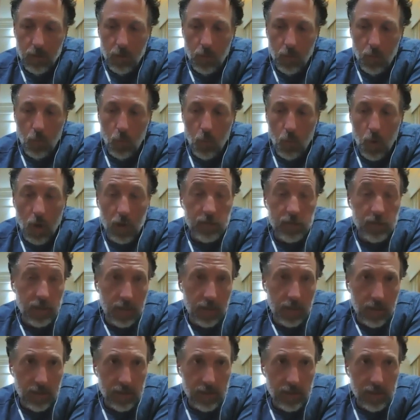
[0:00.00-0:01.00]

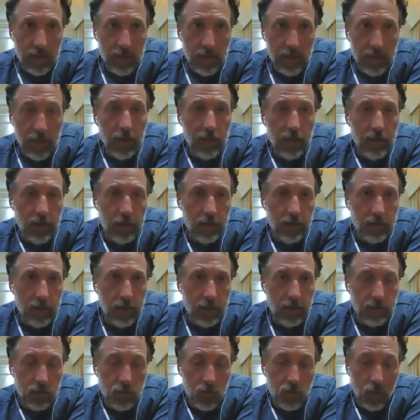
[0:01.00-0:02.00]
wanting
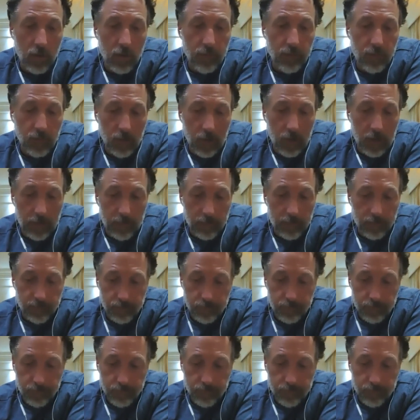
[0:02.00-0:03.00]
and sort of
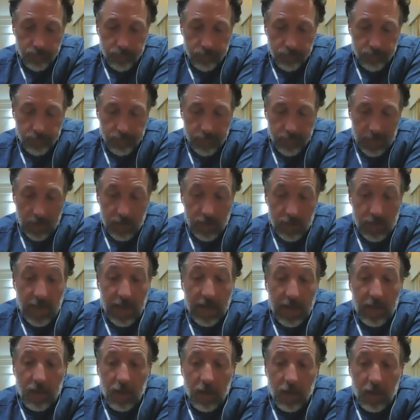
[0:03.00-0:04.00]

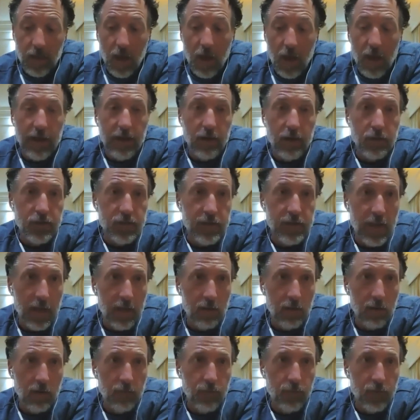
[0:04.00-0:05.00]
setting a higher
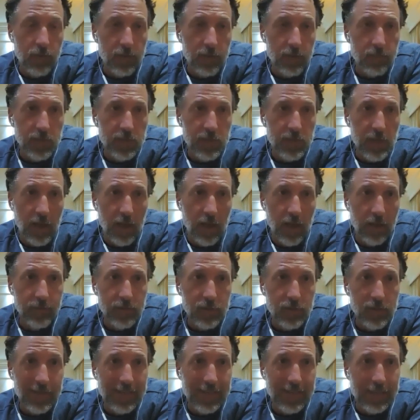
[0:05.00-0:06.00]
standard for
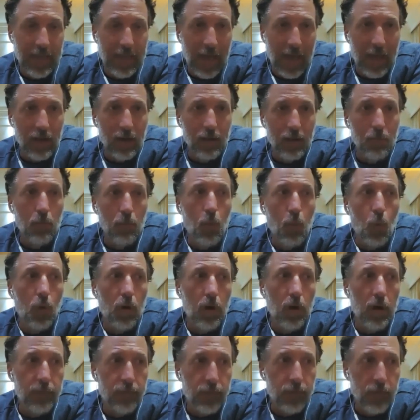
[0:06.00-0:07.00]
themselves to get
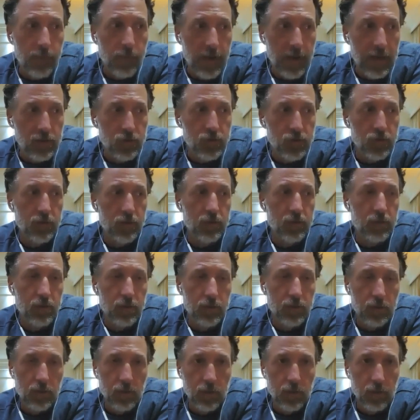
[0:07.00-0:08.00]
more information
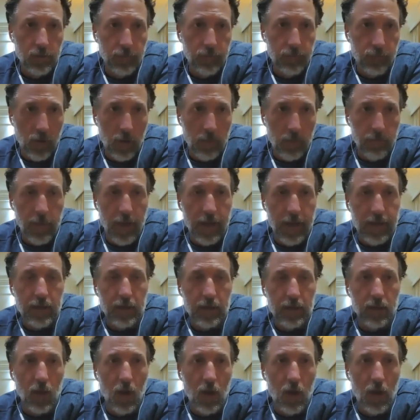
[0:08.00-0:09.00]
from Mike
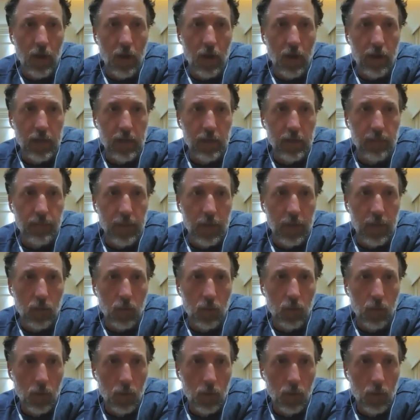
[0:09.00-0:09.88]
and Lottie about